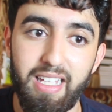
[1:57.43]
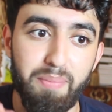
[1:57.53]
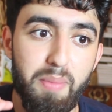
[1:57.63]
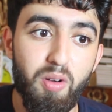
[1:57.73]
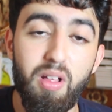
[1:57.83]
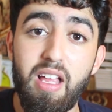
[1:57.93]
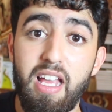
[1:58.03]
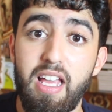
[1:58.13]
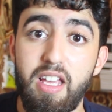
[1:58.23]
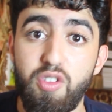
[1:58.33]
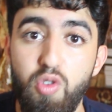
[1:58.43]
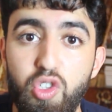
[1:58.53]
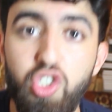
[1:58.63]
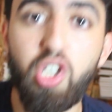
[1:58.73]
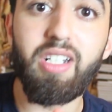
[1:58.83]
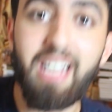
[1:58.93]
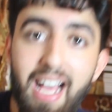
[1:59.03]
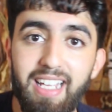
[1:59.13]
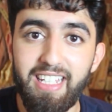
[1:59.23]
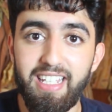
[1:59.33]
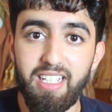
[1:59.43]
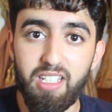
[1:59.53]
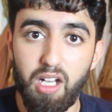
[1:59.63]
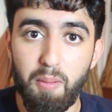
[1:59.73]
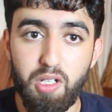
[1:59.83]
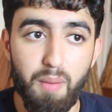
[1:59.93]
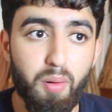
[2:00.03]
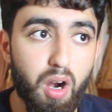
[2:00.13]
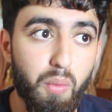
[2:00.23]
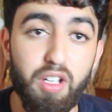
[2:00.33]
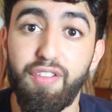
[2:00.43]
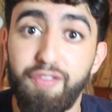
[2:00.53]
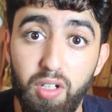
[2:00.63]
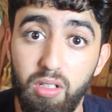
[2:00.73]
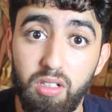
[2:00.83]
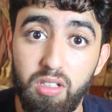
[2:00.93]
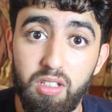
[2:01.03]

Like people, you should not eat up to a part where you're full.